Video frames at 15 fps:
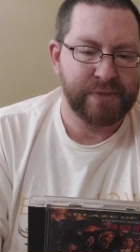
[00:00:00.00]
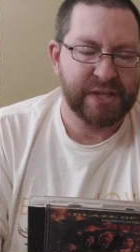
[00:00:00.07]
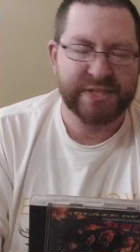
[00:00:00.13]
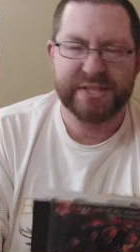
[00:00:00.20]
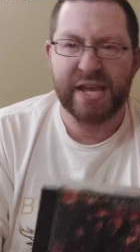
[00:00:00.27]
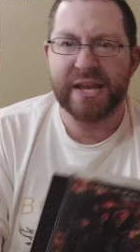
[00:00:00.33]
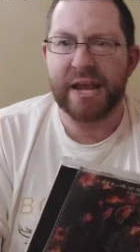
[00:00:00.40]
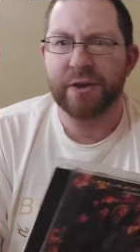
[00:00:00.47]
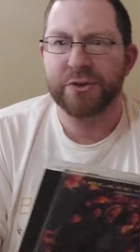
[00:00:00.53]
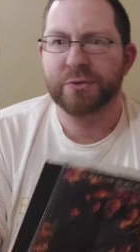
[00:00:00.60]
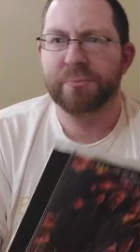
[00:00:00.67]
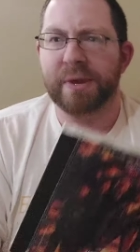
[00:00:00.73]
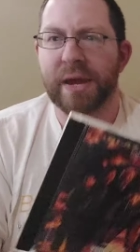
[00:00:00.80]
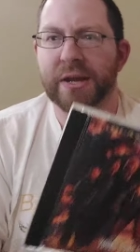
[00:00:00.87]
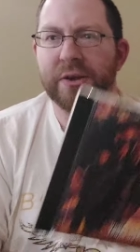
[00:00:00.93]
stand out
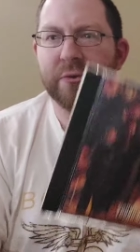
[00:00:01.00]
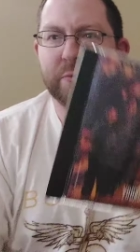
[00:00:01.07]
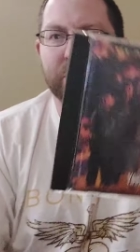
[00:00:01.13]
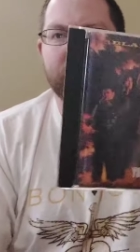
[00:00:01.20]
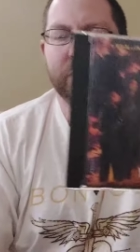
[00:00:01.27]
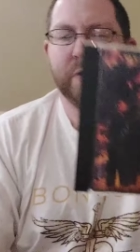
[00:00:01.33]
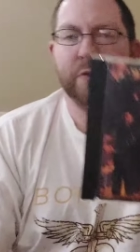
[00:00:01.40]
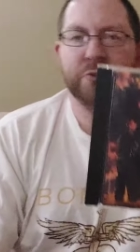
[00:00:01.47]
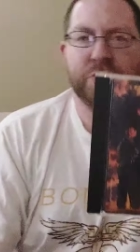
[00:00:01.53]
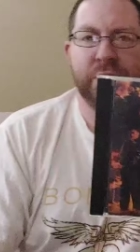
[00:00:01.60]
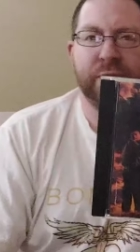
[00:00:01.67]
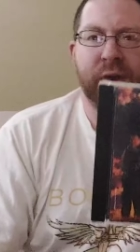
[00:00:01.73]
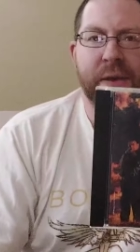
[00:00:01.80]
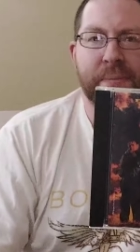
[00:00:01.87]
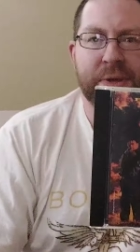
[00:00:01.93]
to me. I don't usually
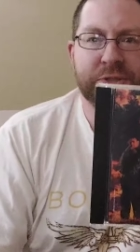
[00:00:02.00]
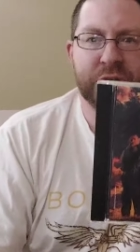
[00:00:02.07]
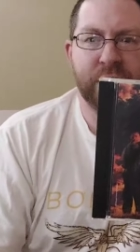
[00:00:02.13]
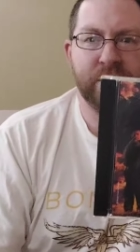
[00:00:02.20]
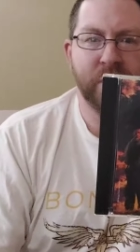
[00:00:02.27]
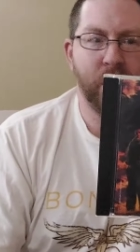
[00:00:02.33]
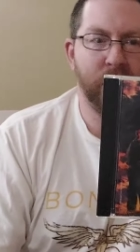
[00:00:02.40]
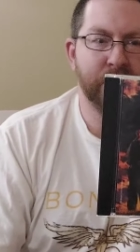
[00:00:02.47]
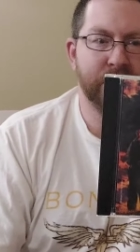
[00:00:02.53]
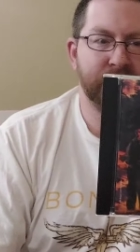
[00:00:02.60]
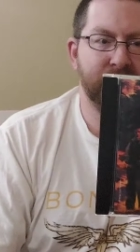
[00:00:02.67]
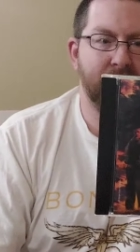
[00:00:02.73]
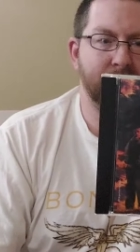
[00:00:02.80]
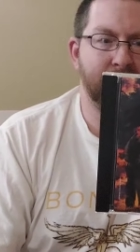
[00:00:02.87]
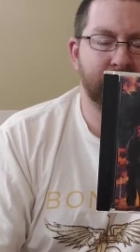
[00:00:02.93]
find myself going to
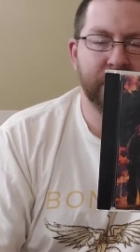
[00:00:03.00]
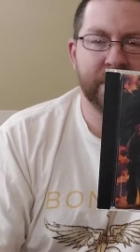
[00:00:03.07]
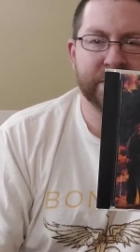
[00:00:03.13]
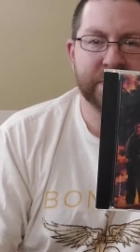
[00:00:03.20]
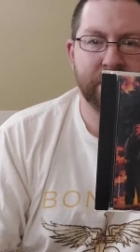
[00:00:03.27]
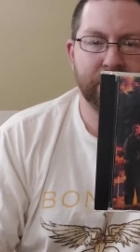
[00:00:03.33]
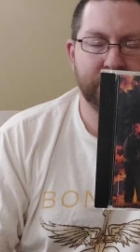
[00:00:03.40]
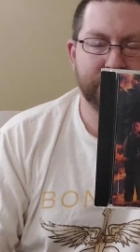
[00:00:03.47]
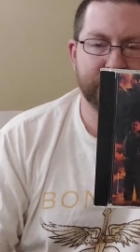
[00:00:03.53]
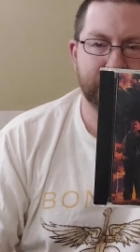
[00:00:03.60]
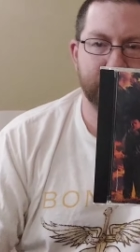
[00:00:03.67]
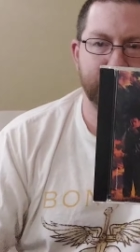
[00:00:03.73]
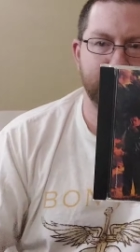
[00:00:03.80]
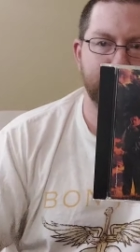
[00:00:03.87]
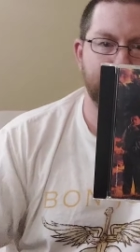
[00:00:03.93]
them unless I'm
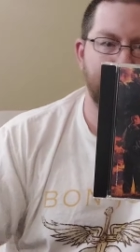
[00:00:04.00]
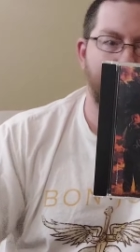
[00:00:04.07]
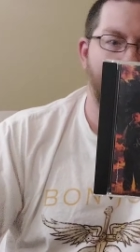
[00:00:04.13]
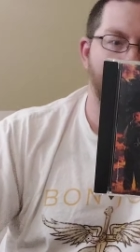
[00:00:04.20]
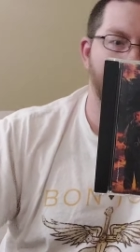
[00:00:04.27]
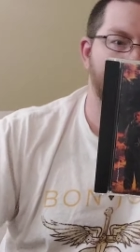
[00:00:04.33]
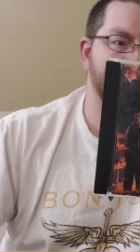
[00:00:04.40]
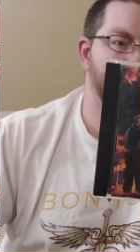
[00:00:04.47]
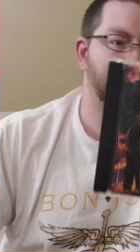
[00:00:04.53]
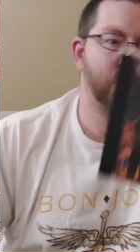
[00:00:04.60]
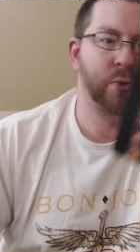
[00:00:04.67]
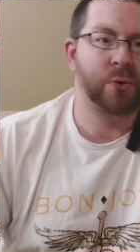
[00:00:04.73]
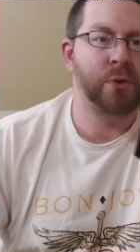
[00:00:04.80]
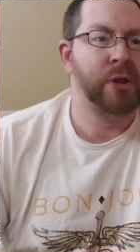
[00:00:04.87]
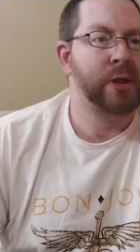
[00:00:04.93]
listening to the album as a
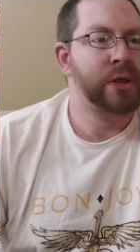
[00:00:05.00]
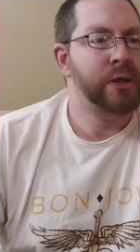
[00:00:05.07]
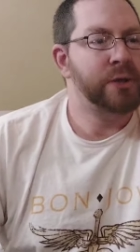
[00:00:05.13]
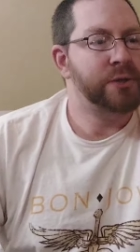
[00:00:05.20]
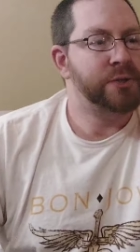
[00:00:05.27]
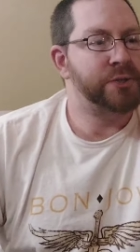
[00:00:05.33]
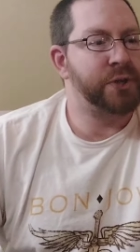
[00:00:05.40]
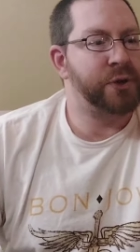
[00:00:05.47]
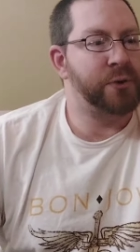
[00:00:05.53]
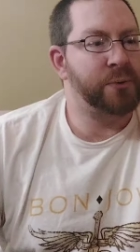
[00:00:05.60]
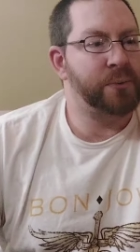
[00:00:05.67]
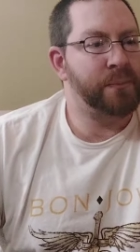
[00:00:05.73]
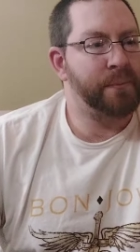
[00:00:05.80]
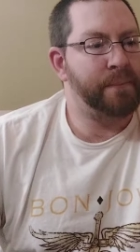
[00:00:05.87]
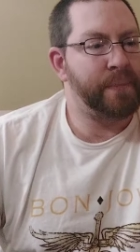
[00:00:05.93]
whole. So,
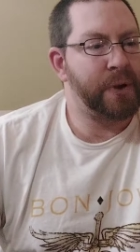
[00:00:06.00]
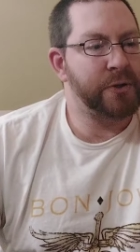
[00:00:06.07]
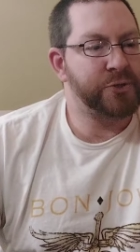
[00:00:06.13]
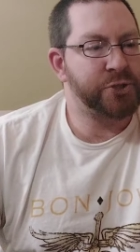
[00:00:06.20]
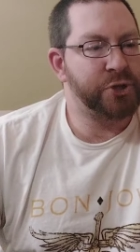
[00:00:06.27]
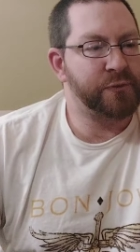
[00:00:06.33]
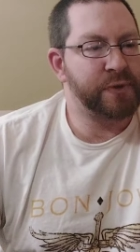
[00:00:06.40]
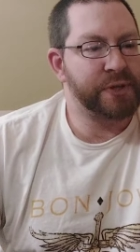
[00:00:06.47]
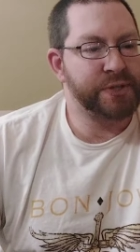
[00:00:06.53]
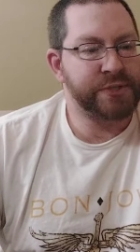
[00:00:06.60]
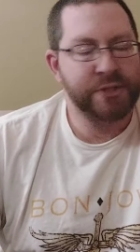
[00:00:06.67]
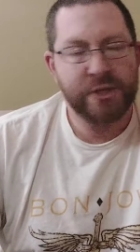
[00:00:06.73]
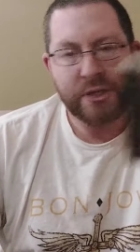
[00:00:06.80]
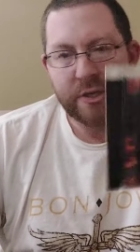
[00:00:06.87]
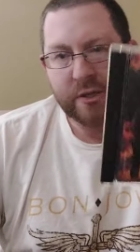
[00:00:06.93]
Bon Jovi's
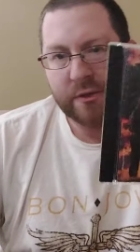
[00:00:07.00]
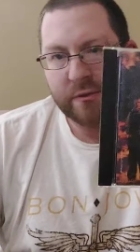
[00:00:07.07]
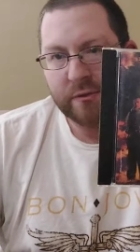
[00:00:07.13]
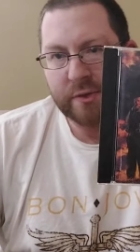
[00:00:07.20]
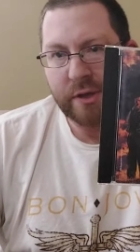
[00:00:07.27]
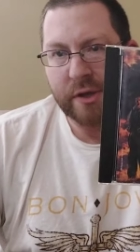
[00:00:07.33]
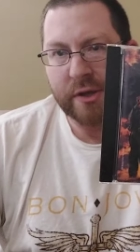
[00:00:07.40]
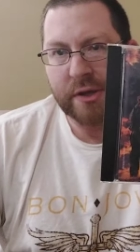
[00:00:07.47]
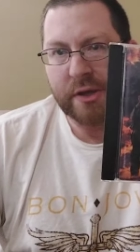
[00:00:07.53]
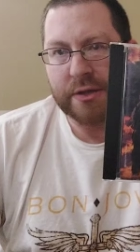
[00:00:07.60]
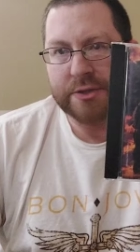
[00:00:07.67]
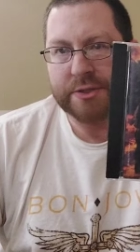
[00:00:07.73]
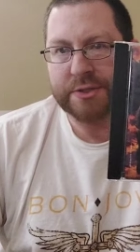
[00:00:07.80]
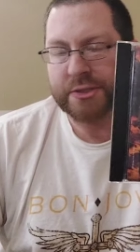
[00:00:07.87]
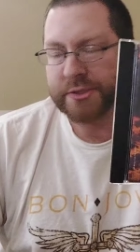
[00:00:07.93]
Young
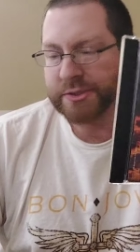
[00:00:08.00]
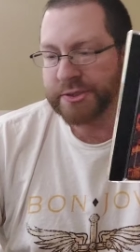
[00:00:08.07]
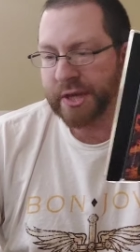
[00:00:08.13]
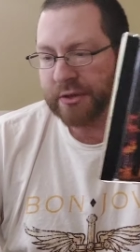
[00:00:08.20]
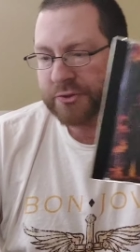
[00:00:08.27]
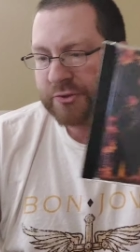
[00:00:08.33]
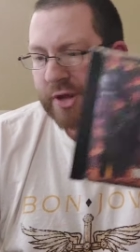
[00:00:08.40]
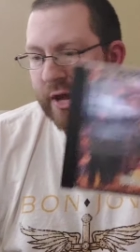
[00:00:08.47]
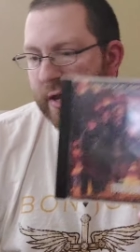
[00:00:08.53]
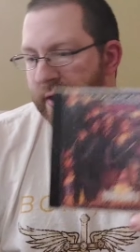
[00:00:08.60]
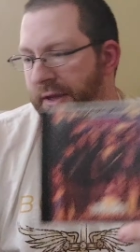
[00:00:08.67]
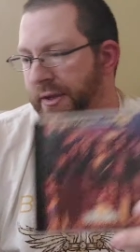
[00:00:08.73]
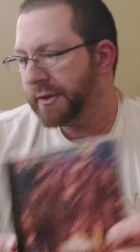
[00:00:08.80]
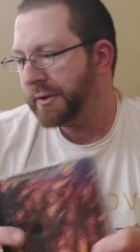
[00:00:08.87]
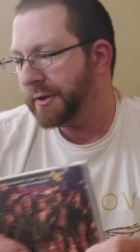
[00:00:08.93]
Guns soundtrack
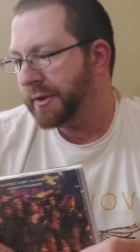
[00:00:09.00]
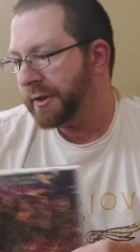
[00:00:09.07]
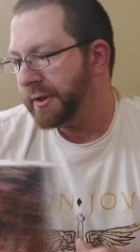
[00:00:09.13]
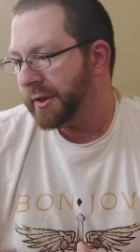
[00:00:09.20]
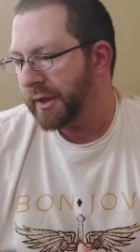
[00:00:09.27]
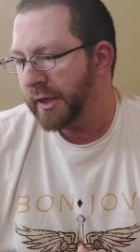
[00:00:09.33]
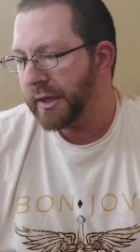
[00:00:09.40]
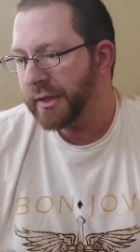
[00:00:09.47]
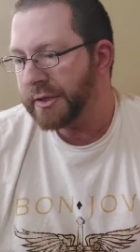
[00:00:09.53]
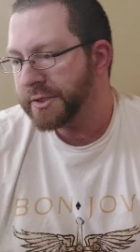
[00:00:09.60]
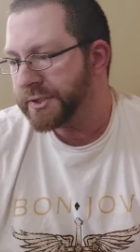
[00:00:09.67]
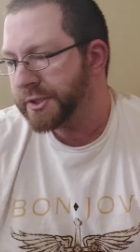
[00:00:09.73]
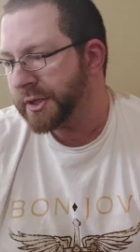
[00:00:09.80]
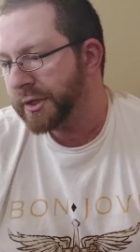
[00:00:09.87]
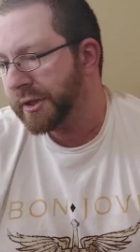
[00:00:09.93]

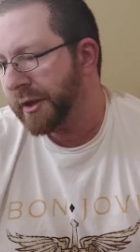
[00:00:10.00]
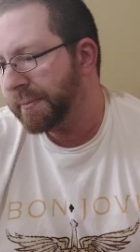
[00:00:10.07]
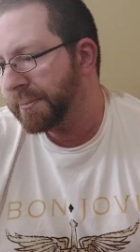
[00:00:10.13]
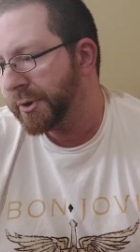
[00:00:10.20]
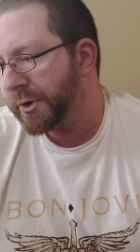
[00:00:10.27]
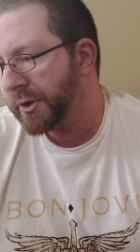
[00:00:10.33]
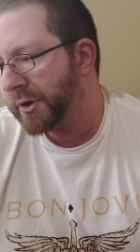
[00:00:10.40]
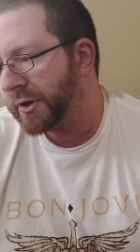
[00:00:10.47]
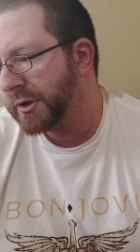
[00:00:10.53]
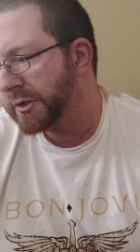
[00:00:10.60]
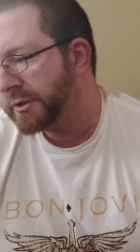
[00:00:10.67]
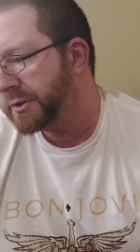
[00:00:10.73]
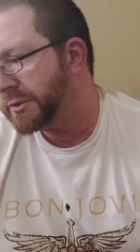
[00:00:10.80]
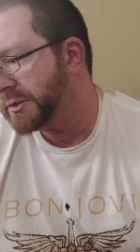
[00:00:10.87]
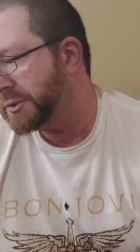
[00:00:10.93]
is number,
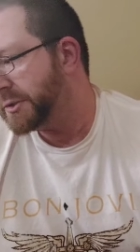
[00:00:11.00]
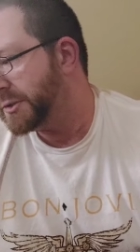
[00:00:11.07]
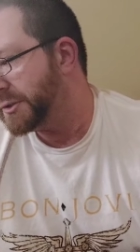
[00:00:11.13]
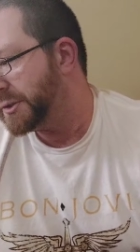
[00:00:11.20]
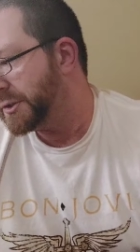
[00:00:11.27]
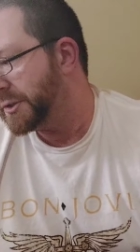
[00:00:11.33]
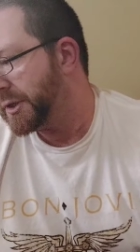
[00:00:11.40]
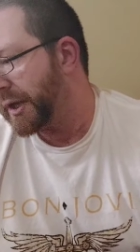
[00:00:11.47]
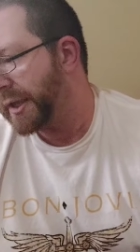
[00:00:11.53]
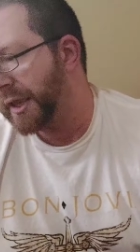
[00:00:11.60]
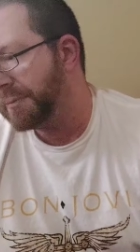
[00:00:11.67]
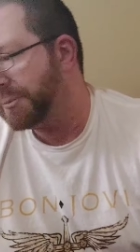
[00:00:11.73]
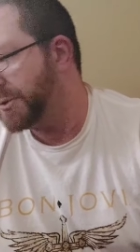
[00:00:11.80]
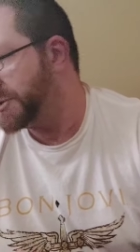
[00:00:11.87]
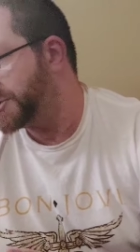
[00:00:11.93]
I
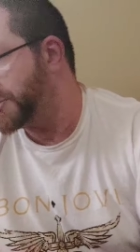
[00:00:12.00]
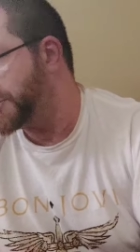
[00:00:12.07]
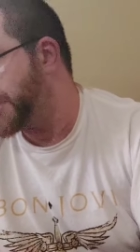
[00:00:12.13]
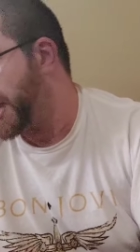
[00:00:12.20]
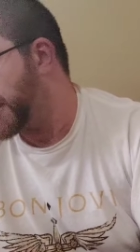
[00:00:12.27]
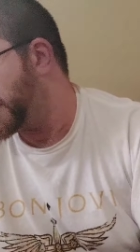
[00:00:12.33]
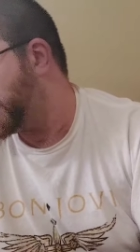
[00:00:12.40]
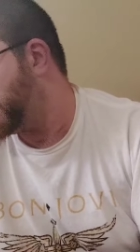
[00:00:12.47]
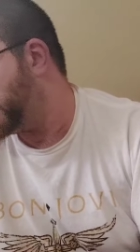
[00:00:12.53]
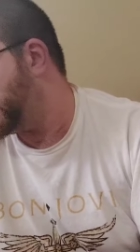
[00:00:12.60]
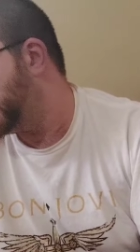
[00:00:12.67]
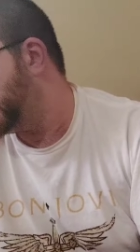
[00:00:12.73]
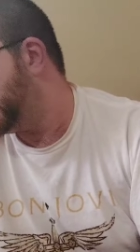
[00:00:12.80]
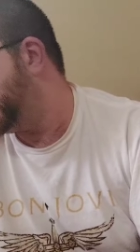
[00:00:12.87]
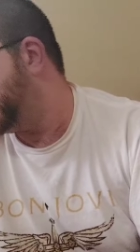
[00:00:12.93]
keep losing track here,